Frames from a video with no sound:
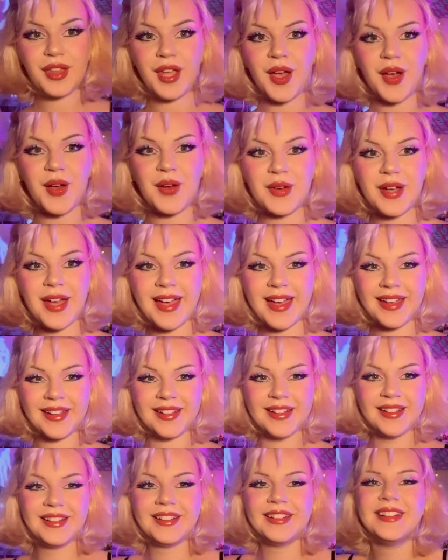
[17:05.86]

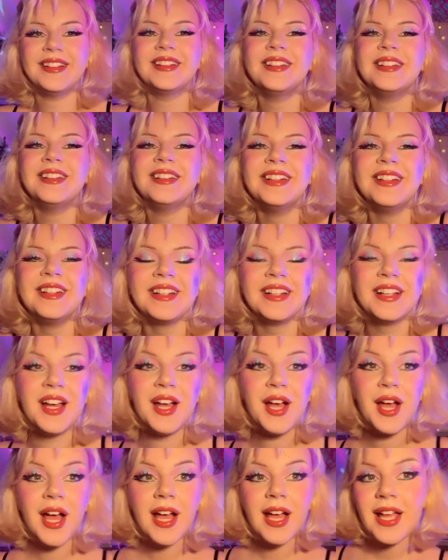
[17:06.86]
Okay.
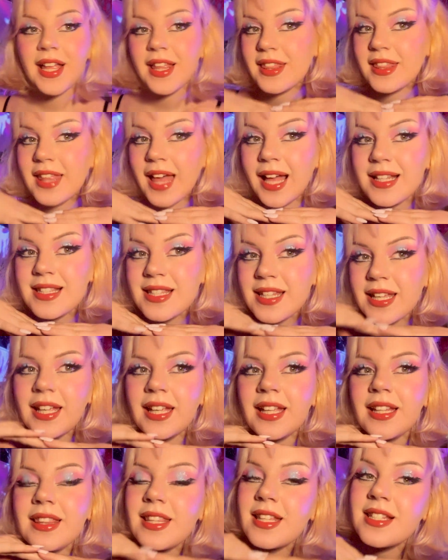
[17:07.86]
That's
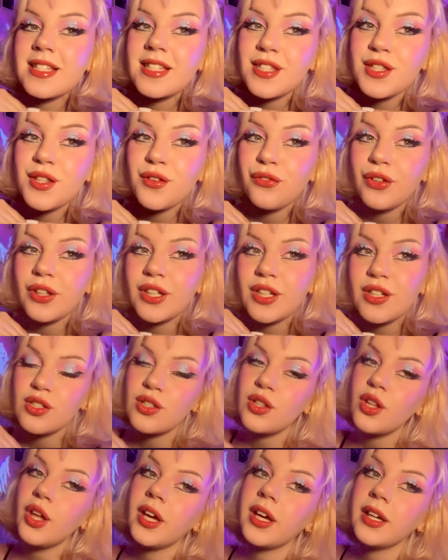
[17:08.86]
it. This is the finished
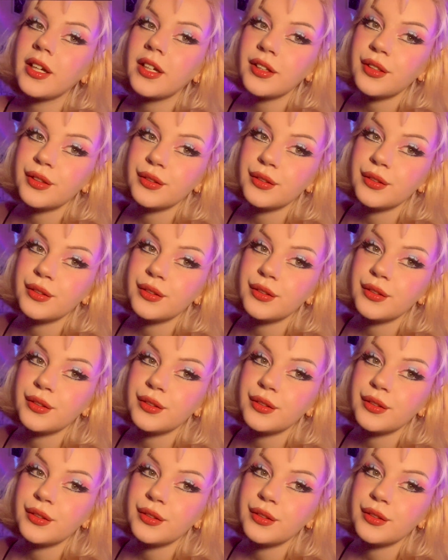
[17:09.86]
look.